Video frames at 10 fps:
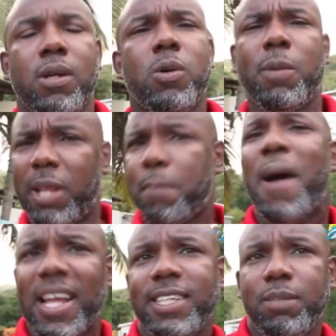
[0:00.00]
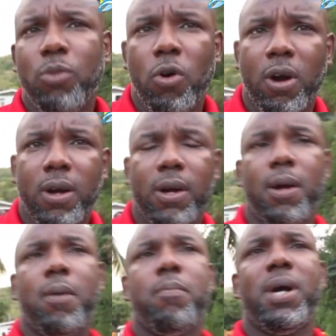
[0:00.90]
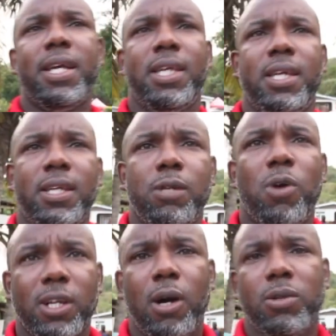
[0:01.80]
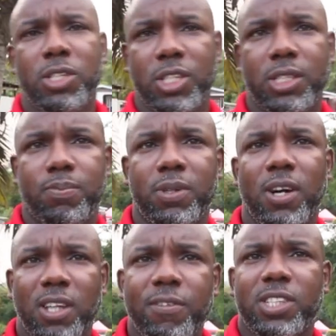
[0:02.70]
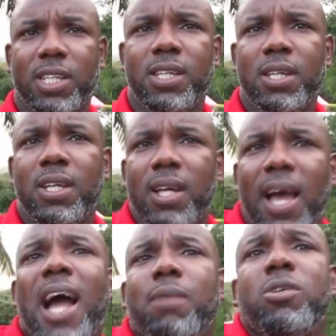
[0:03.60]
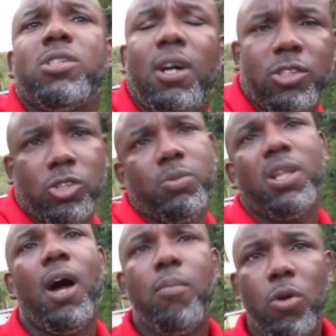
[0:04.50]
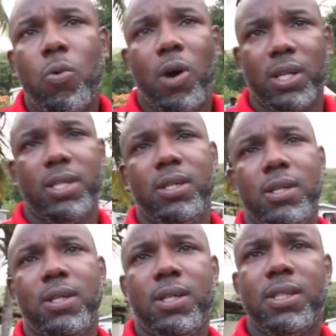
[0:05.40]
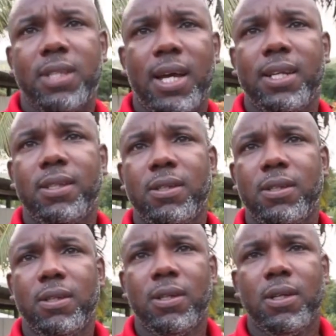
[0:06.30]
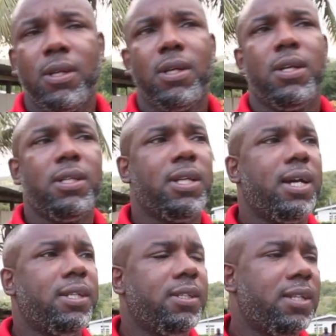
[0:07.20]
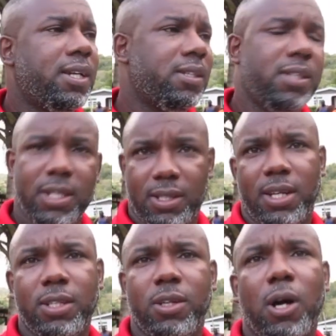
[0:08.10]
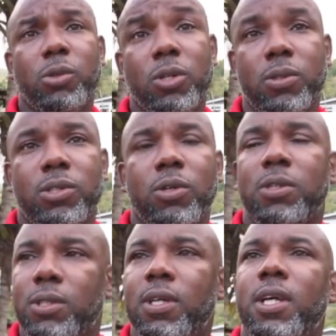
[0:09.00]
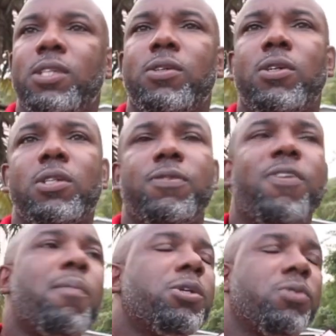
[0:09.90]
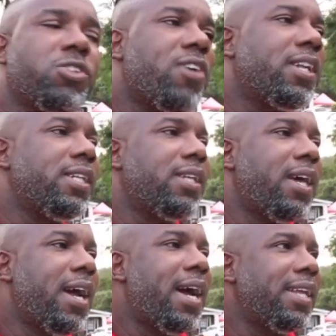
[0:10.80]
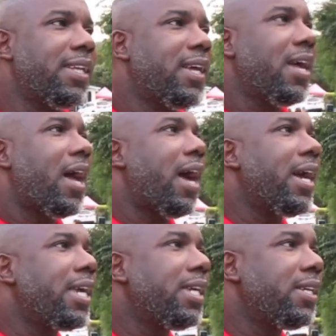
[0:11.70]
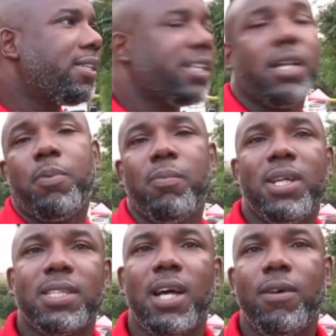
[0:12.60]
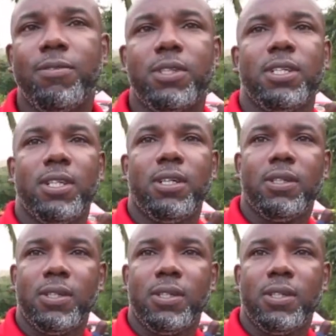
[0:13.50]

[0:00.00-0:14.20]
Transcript: would have been impacted more by the, the water outages because obviously animals consume a lot more water than than than than, than you households. So so those farmers were struggling, and I took it upon myself to